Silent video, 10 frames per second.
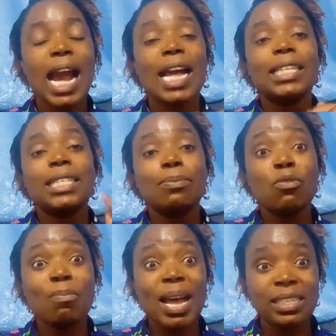at
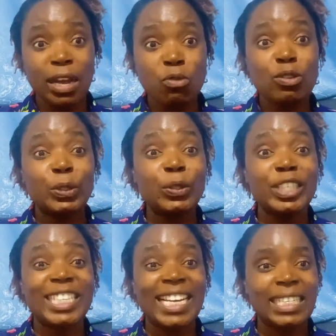Mombasa was
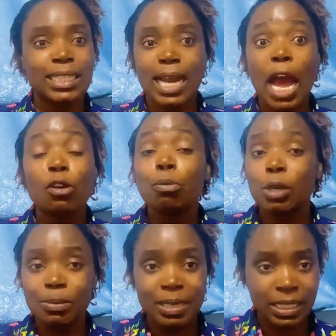not just a
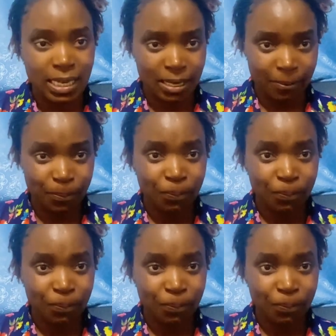normal meeting.